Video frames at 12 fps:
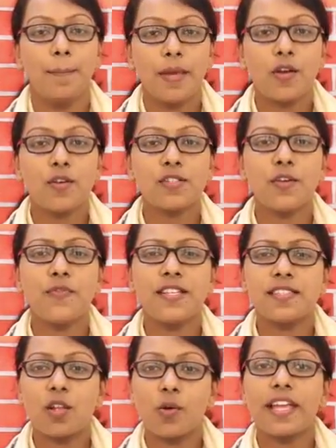because of
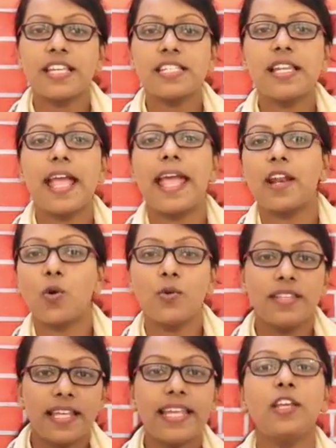its location
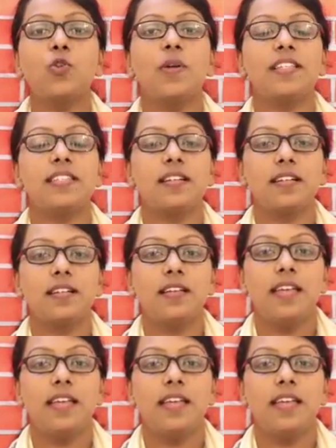around the equator.